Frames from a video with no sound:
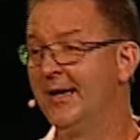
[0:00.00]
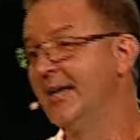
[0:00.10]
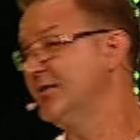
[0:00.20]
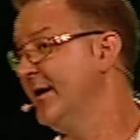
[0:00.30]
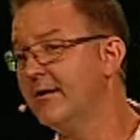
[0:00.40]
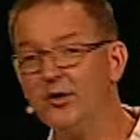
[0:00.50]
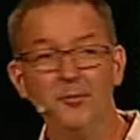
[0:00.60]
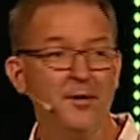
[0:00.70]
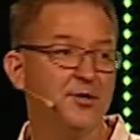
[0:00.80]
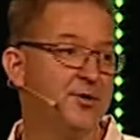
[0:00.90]
And so I don't know
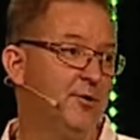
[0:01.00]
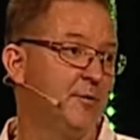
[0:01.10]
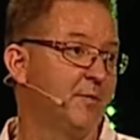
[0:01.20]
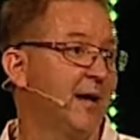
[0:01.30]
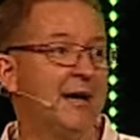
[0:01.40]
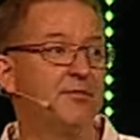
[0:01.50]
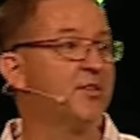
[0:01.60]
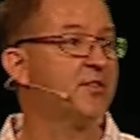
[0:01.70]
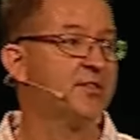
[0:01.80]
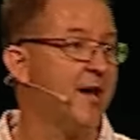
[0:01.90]
about you, but I have
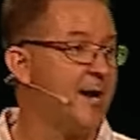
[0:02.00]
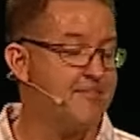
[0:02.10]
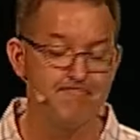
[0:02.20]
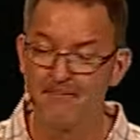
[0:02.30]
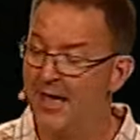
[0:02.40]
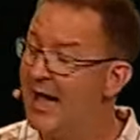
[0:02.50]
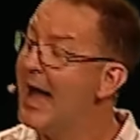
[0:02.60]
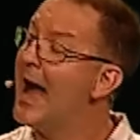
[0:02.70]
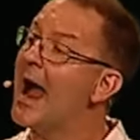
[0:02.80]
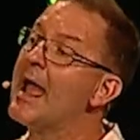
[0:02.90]
just decided
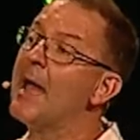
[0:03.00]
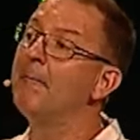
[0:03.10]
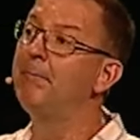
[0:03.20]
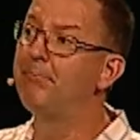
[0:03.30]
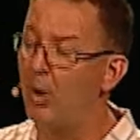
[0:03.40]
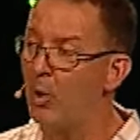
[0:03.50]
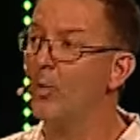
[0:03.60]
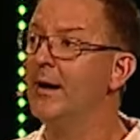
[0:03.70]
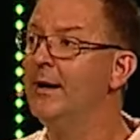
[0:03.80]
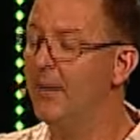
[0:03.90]
I am
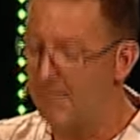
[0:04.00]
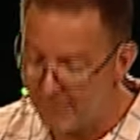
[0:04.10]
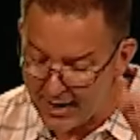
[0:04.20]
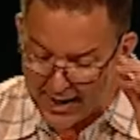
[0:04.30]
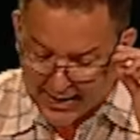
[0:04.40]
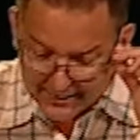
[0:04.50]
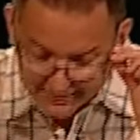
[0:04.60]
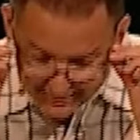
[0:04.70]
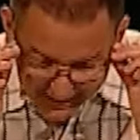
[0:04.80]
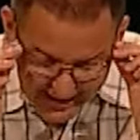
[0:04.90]
pouring my
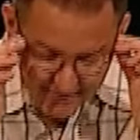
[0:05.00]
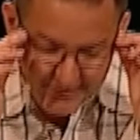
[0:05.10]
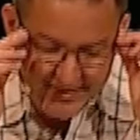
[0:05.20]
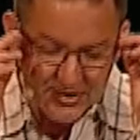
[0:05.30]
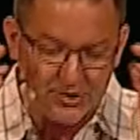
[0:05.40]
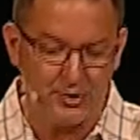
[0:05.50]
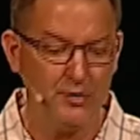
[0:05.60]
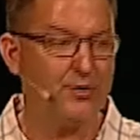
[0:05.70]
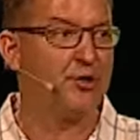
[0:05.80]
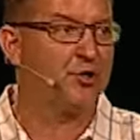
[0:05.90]
life
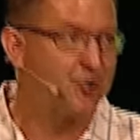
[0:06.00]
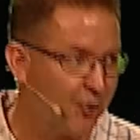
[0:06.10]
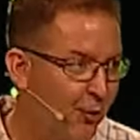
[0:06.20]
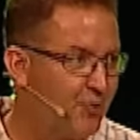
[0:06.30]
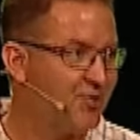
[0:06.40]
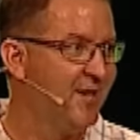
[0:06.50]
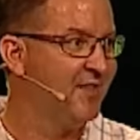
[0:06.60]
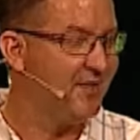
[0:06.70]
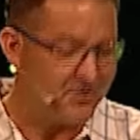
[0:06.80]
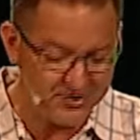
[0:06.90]
into the church
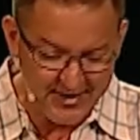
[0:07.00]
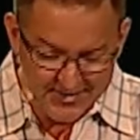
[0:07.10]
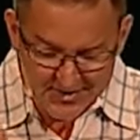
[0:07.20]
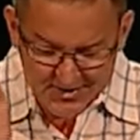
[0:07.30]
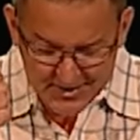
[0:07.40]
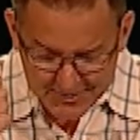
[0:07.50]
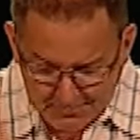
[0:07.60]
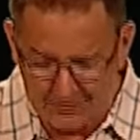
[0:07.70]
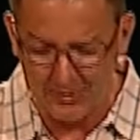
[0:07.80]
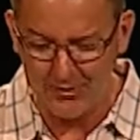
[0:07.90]
that Jesus is
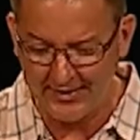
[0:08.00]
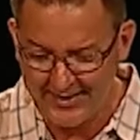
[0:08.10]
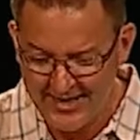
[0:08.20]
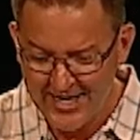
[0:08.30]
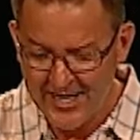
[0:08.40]
building,